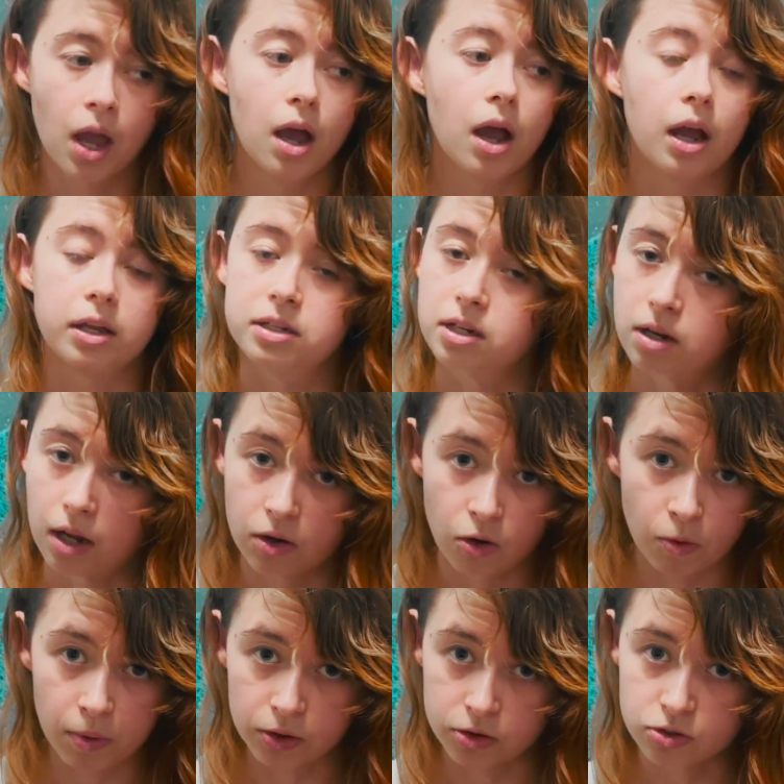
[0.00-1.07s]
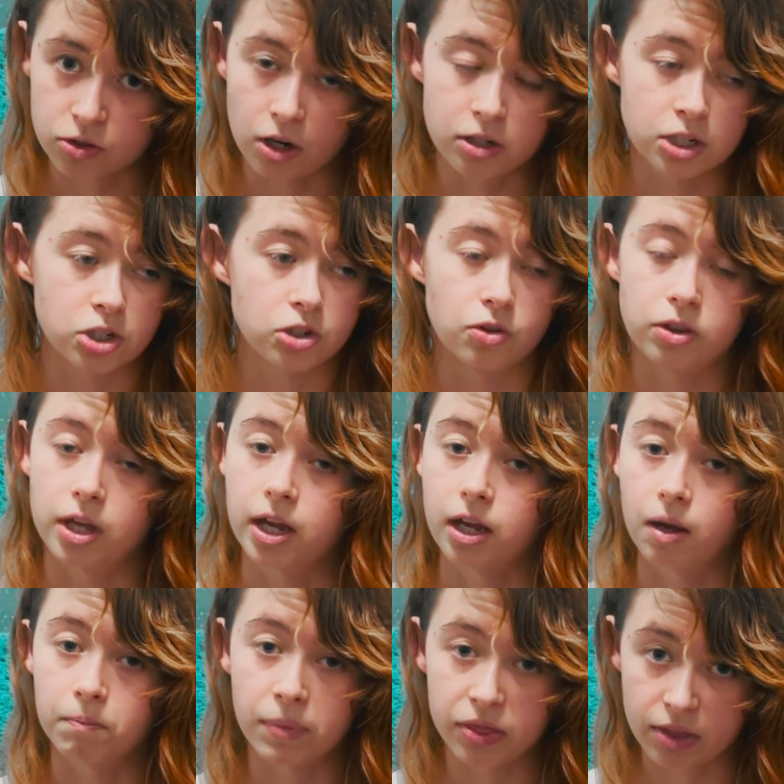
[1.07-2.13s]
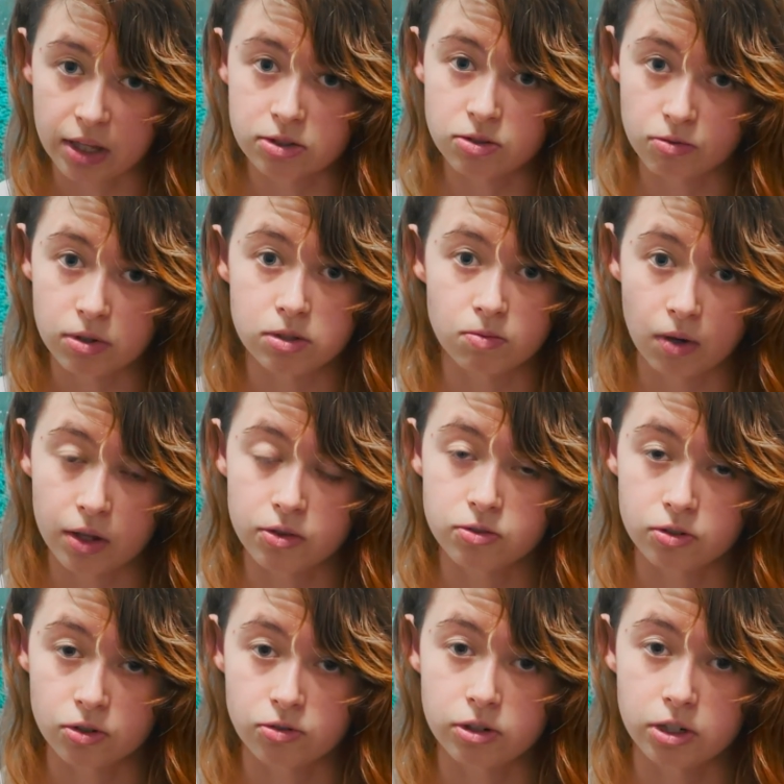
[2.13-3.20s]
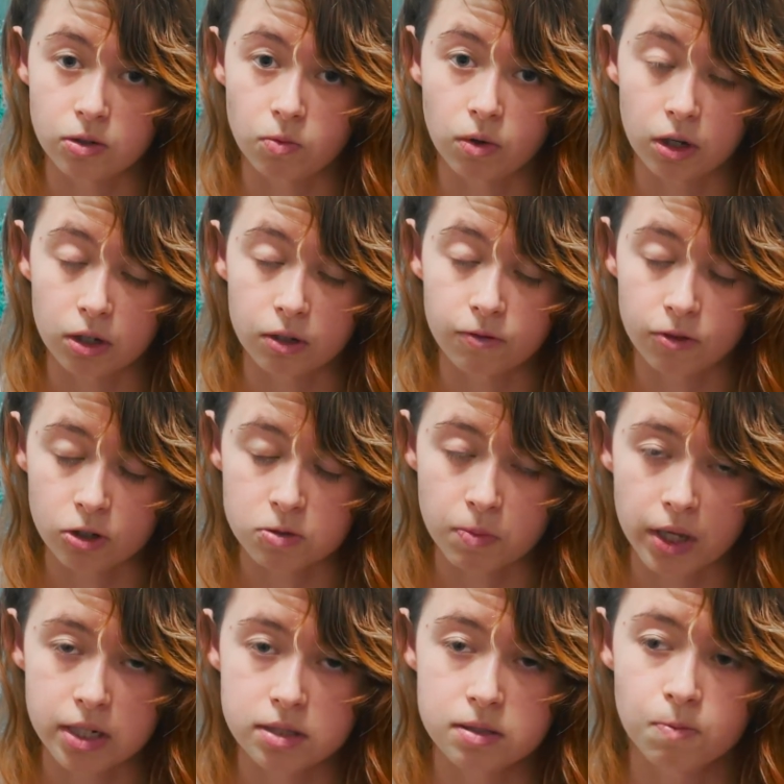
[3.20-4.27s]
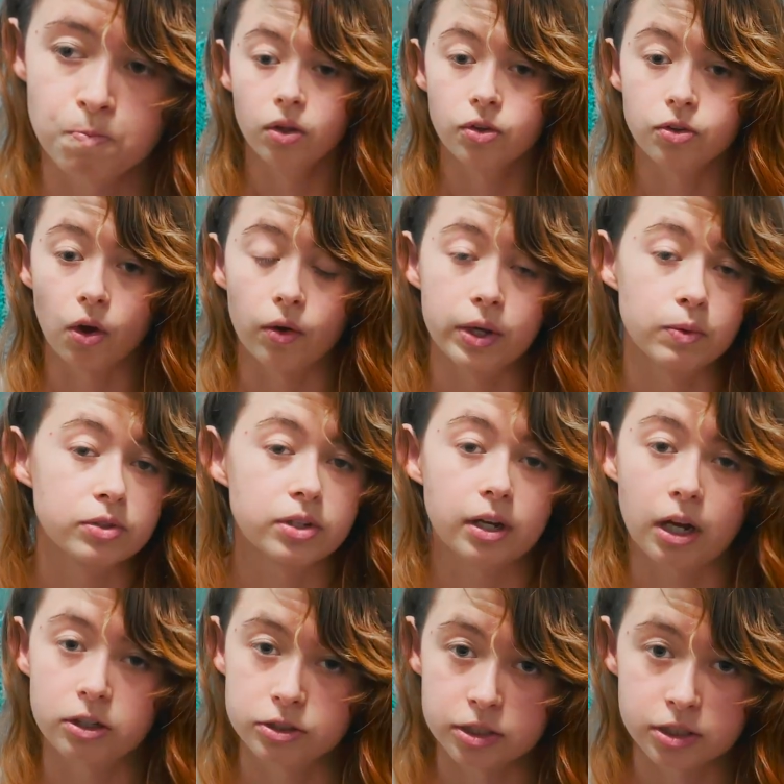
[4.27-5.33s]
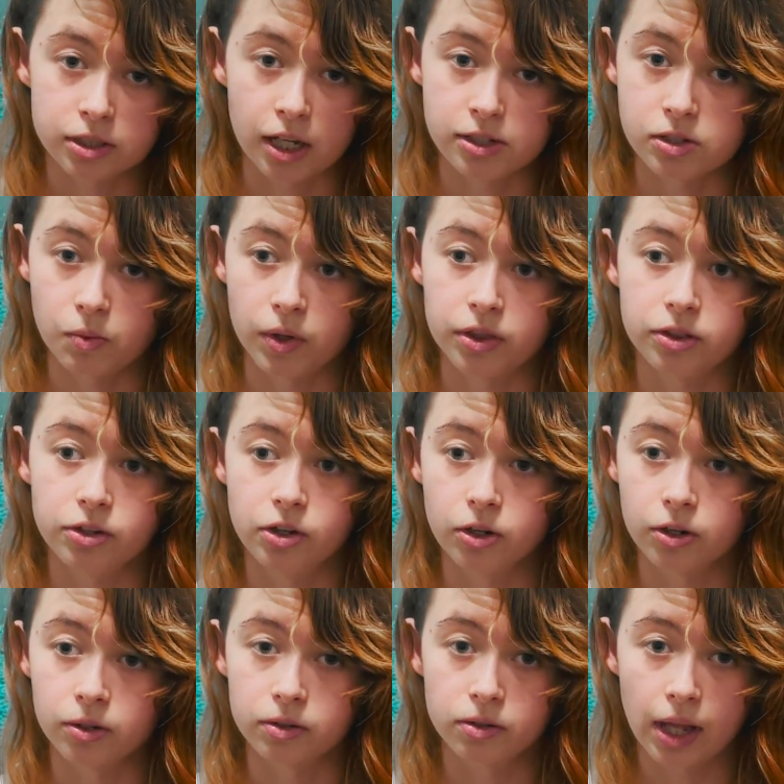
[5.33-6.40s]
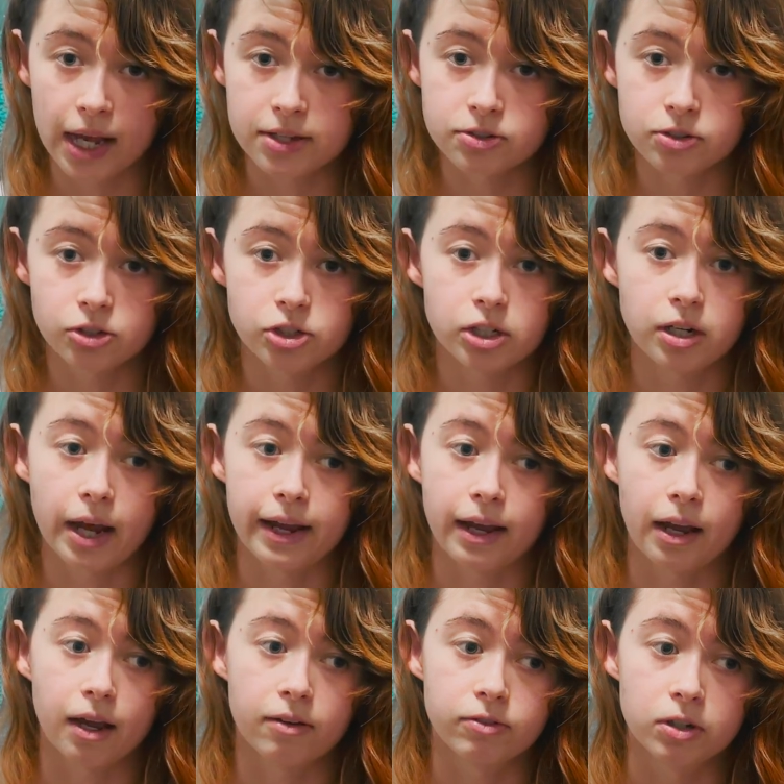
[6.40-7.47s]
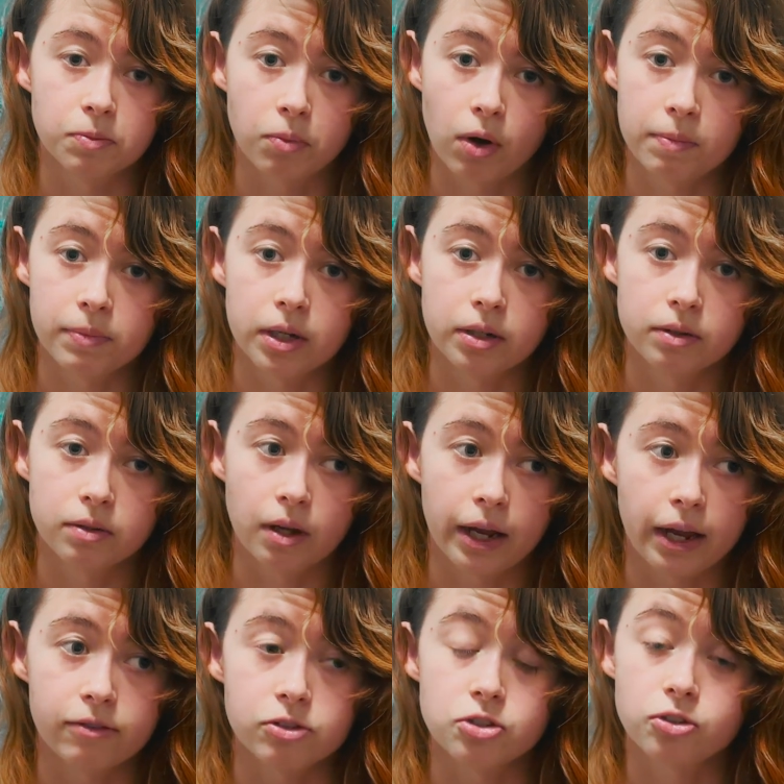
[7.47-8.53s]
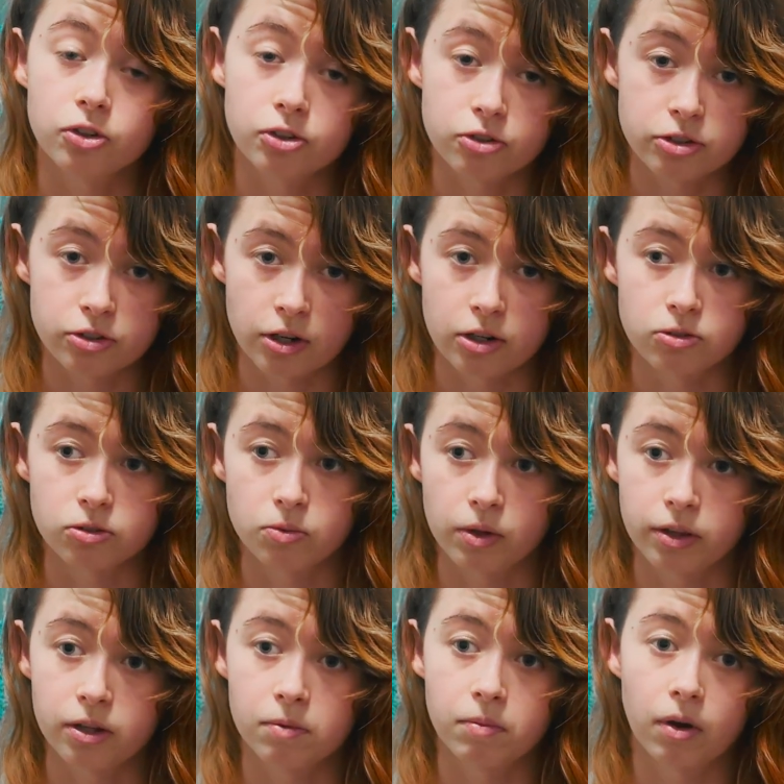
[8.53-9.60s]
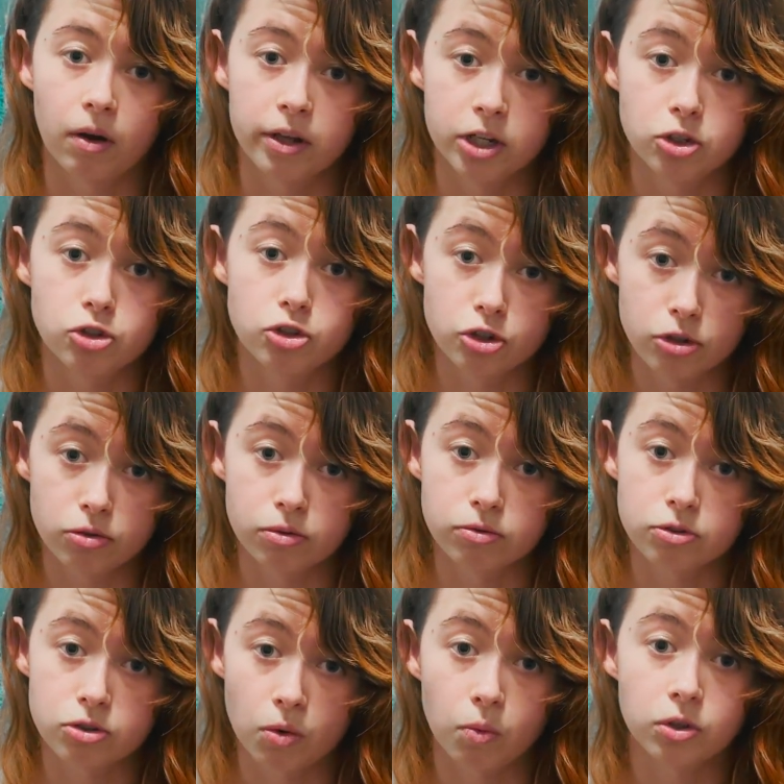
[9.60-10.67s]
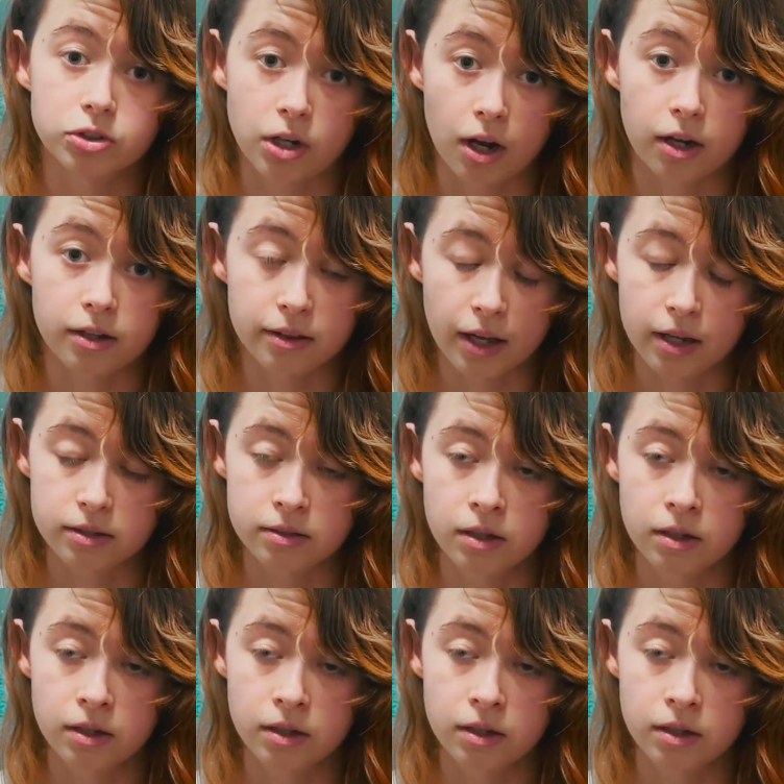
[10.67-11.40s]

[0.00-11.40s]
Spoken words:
I did not know about the scar tissue thing, but that's the reason why the surgery didn't work in the first place. So he was like, I'll discuss it with your last surgeon. I have an appointment, I have a surgery scheduled with him in June, so we'll talk then.